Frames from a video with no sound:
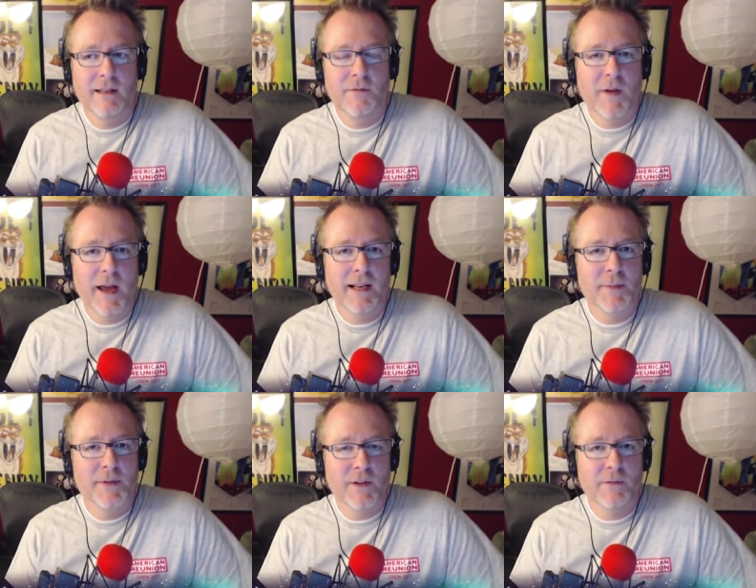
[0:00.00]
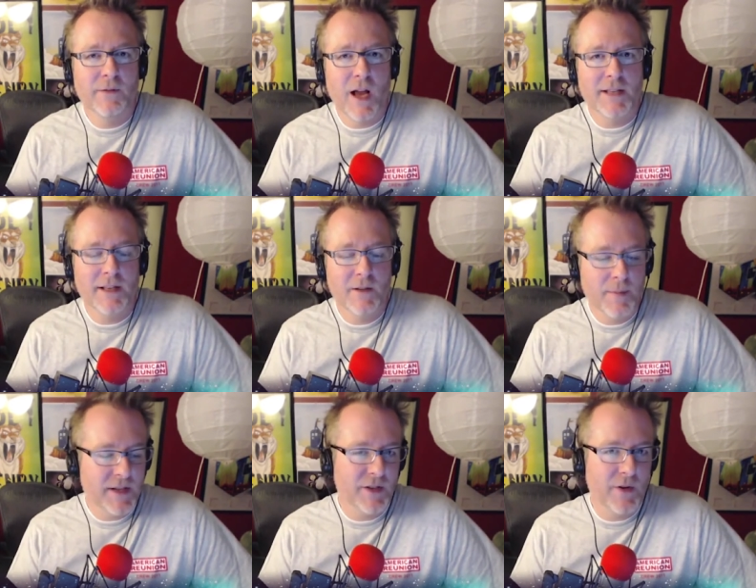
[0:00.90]
the final episode of Lost
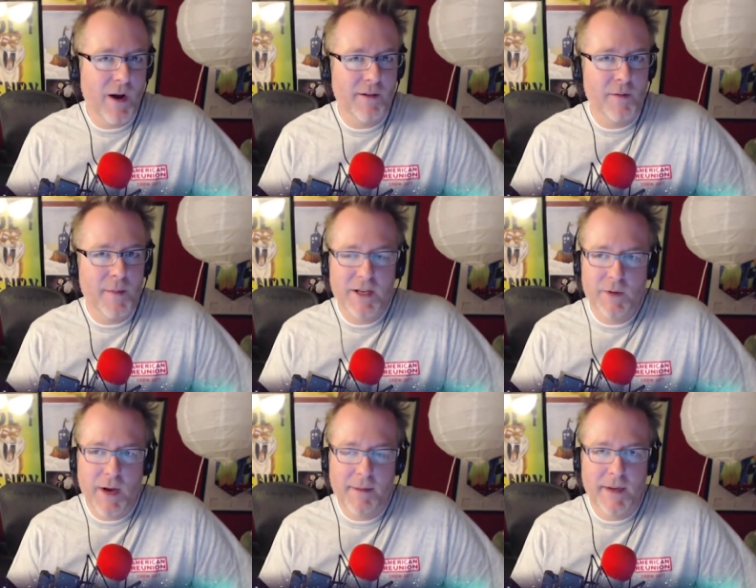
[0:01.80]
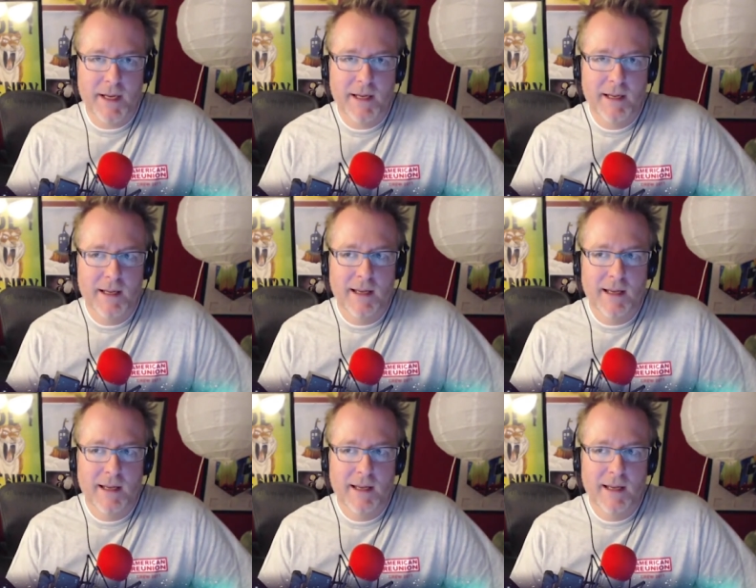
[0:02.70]
either pissed you off or made you happy.